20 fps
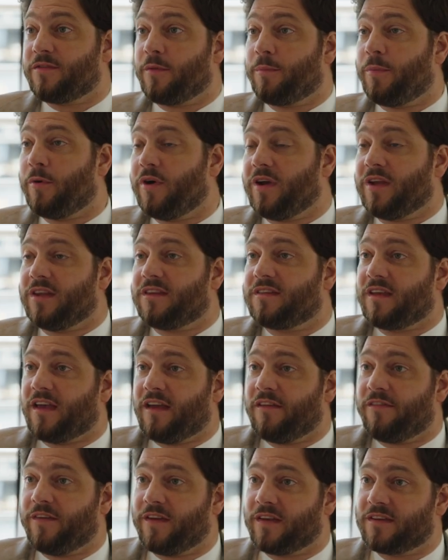the point.
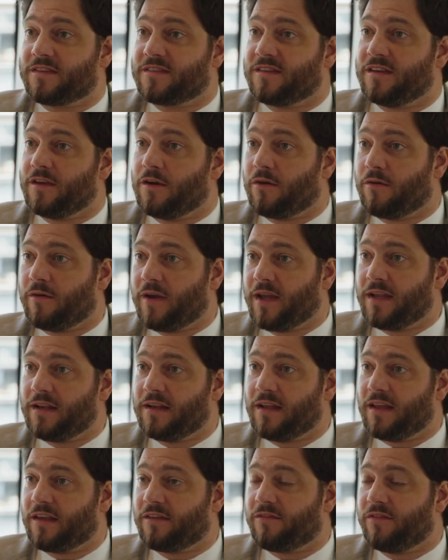I think CRN,
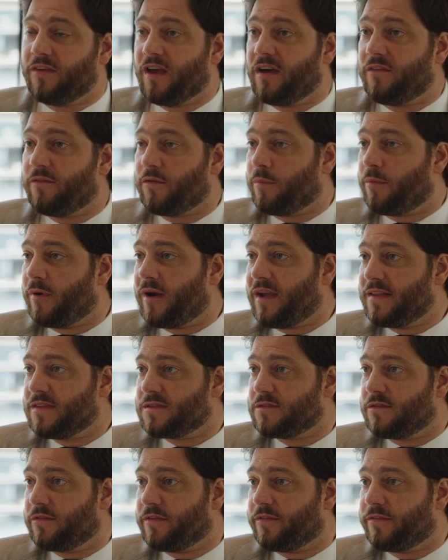like the other
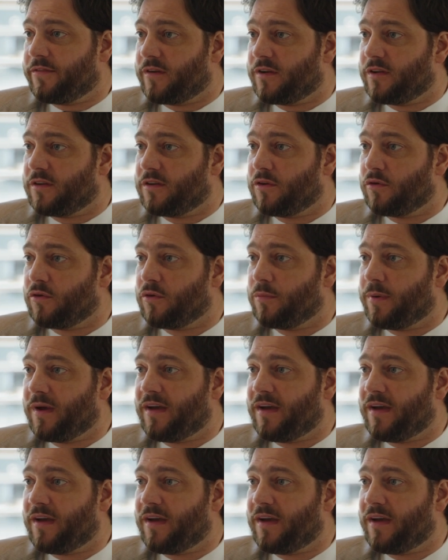brands of the Ferretti Group,